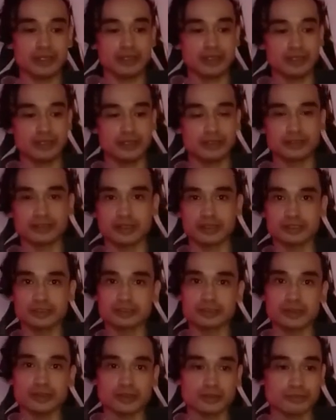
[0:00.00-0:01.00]
And I
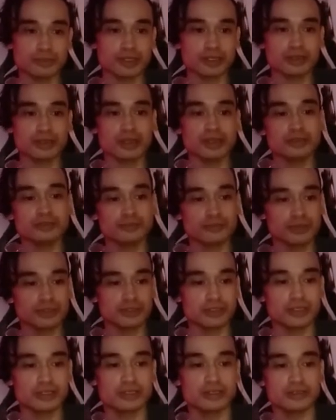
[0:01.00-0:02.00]
saw them online one
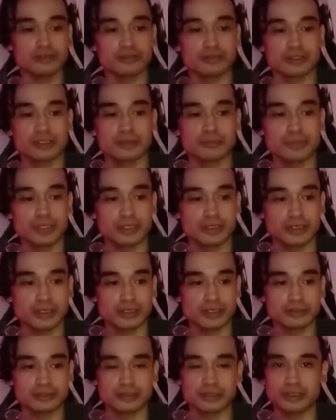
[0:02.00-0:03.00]
day and I was like, man, I
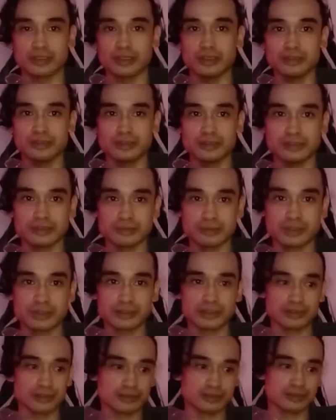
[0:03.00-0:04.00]
got to get these
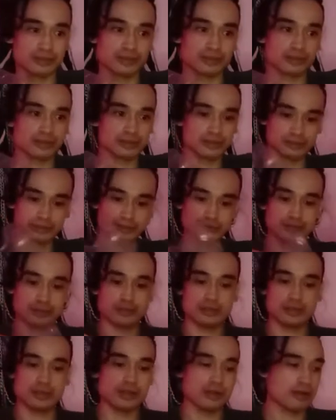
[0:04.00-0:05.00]
because
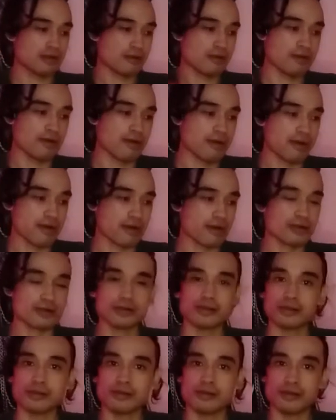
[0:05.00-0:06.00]

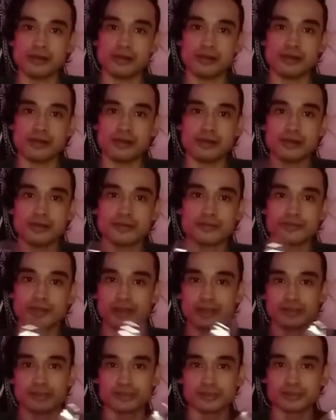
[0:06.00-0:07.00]
they're
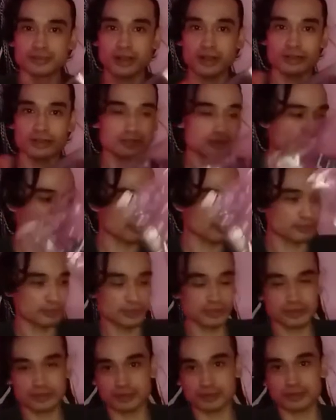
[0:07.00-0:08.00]
very nostalgic for me
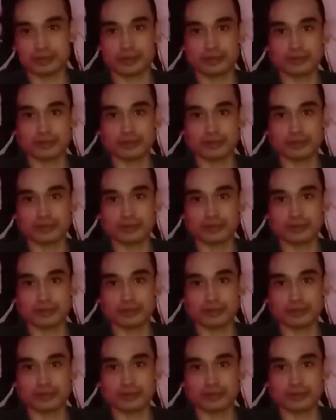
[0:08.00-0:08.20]
since I